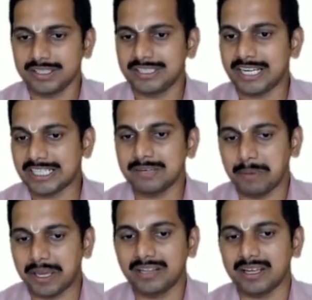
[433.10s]
That is the
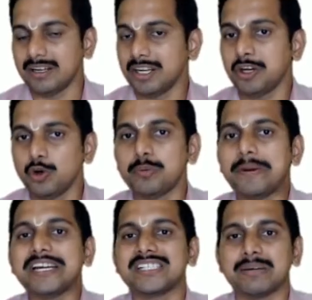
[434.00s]
main thing.
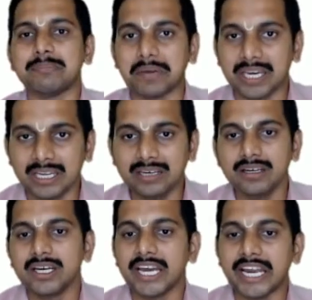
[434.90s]
Recruitment is the
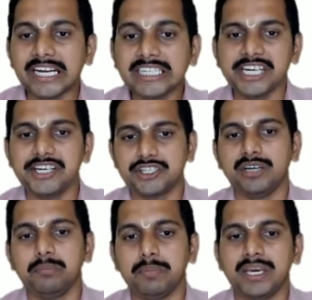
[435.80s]
main
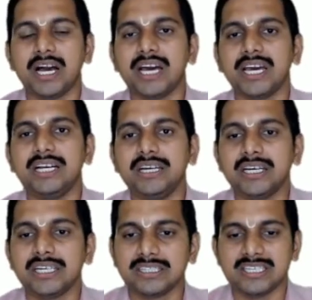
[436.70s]
intention behind
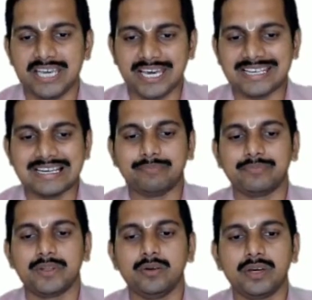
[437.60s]
this exam.
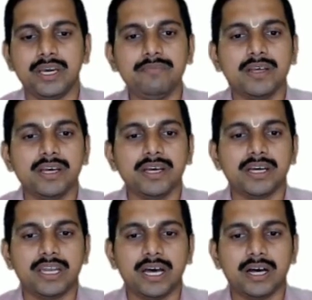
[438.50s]
Okay.
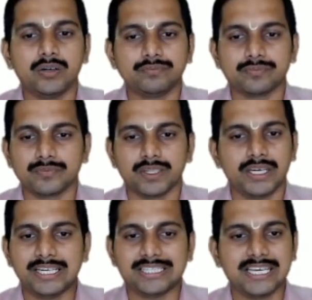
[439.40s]
Now,
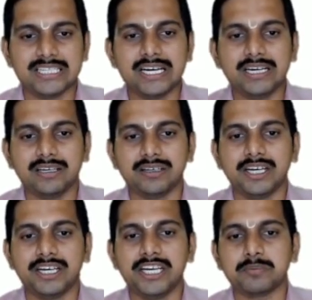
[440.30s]
it says that
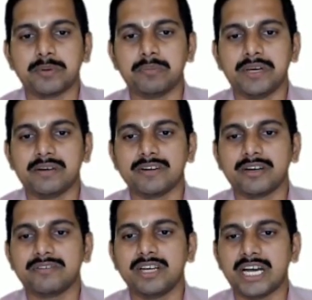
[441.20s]
India's premier and one
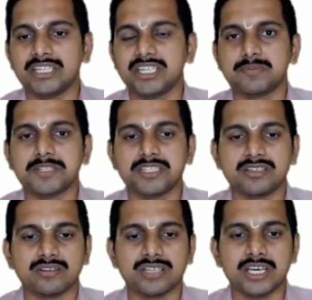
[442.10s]
of the largest business
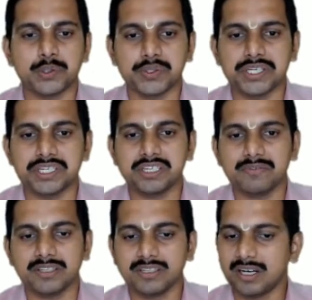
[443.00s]
association
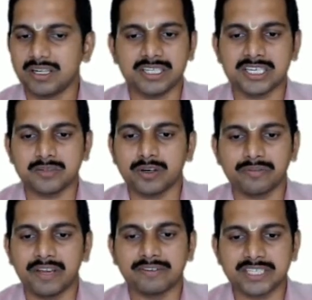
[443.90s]
with this is what
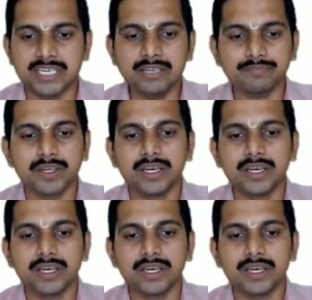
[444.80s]
we have seen.